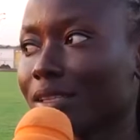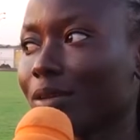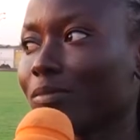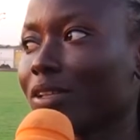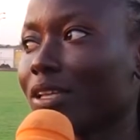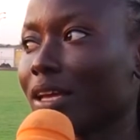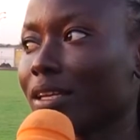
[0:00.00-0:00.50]

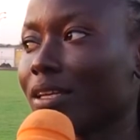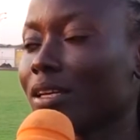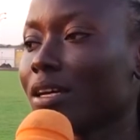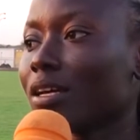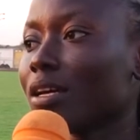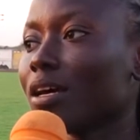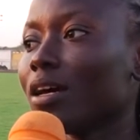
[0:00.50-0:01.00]
something like
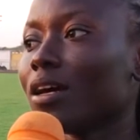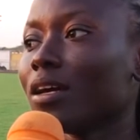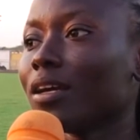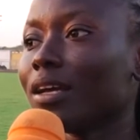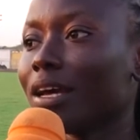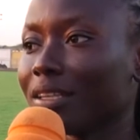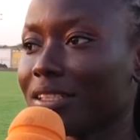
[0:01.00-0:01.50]

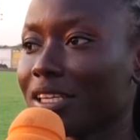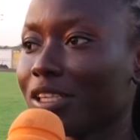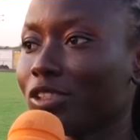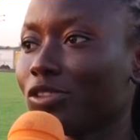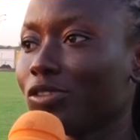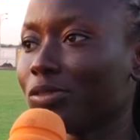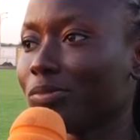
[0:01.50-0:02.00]

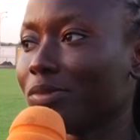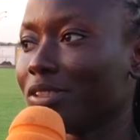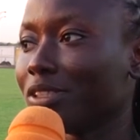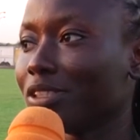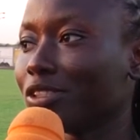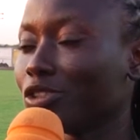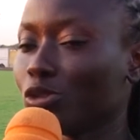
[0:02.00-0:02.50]
Ghanaians should
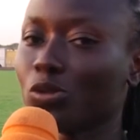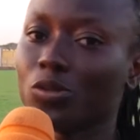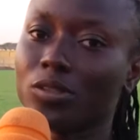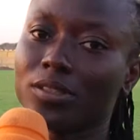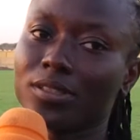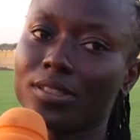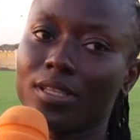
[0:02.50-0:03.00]
be
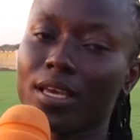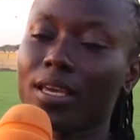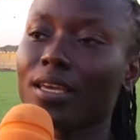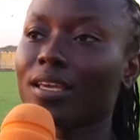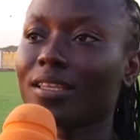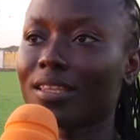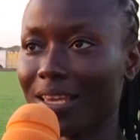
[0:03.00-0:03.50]
should
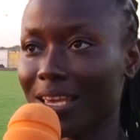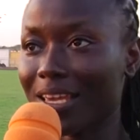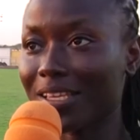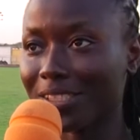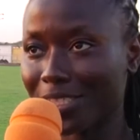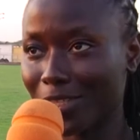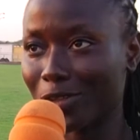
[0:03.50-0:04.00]
take it
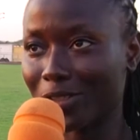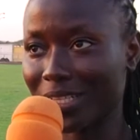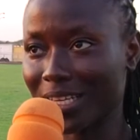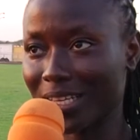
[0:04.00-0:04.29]
easy on